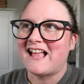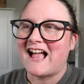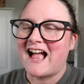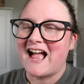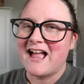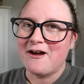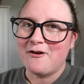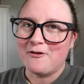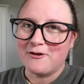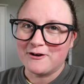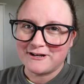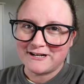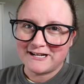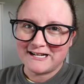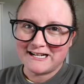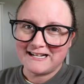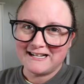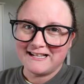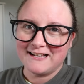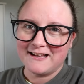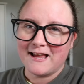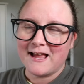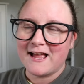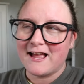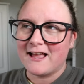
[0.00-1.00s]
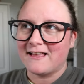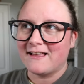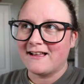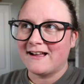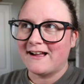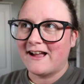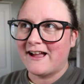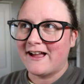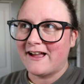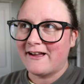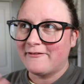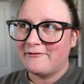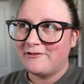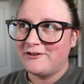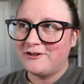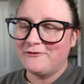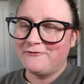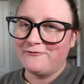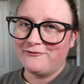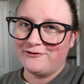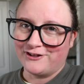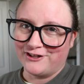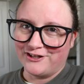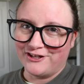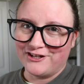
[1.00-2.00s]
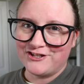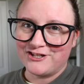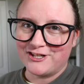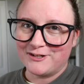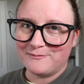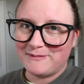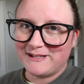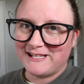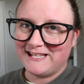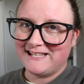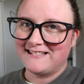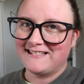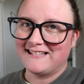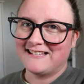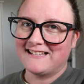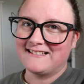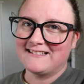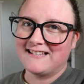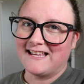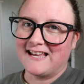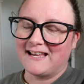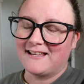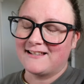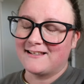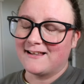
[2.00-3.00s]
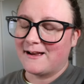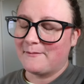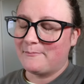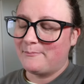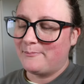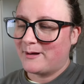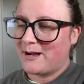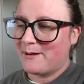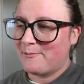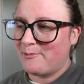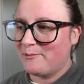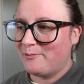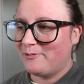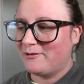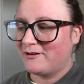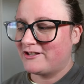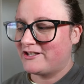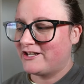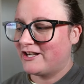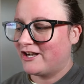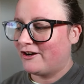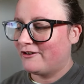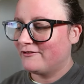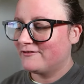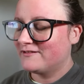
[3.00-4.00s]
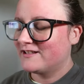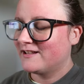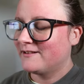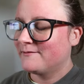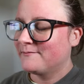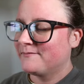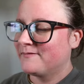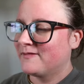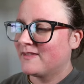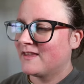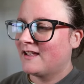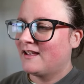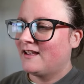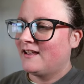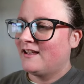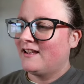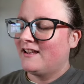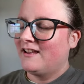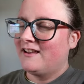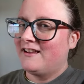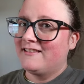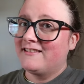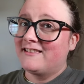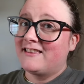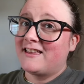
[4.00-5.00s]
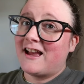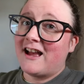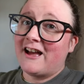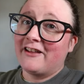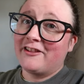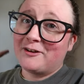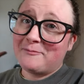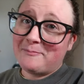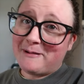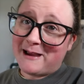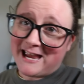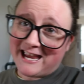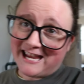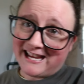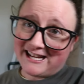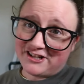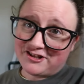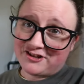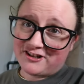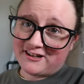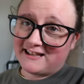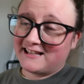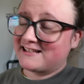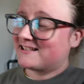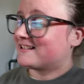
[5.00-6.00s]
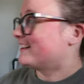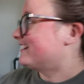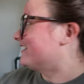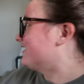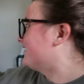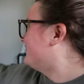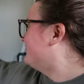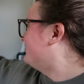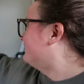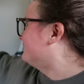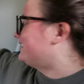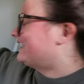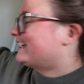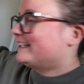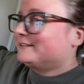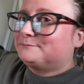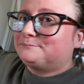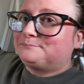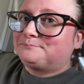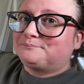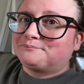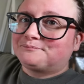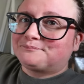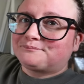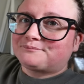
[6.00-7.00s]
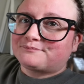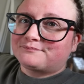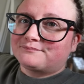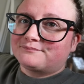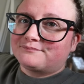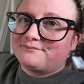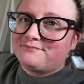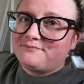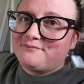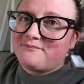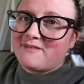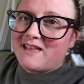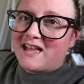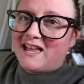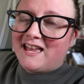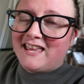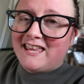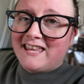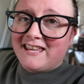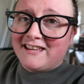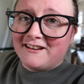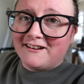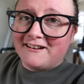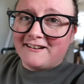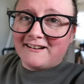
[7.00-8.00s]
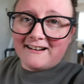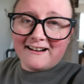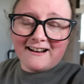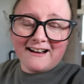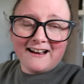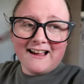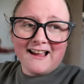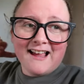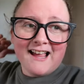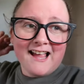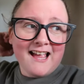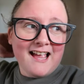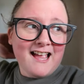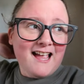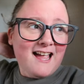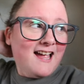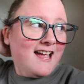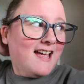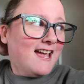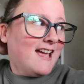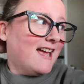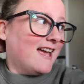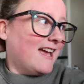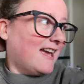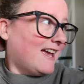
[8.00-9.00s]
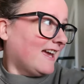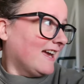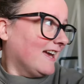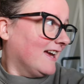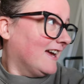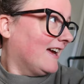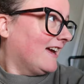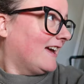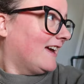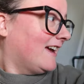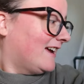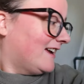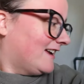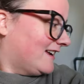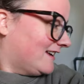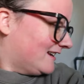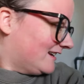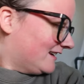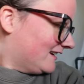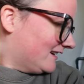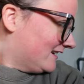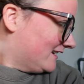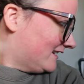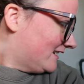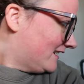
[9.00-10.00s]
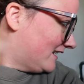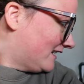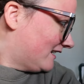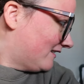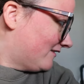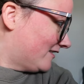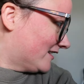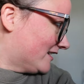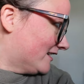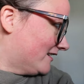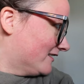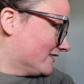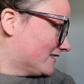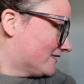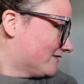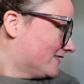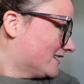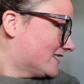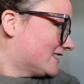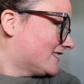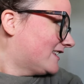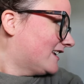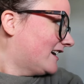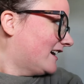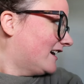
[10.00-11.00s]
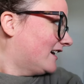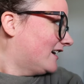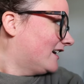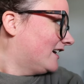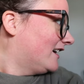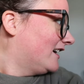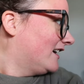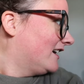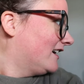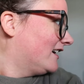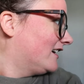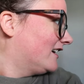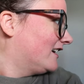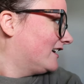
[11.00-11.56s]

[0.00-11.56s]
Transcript: I ordered a few furniture pieces, like a couple bookshelves, the other pantry that's gonna go right here, and what else was there?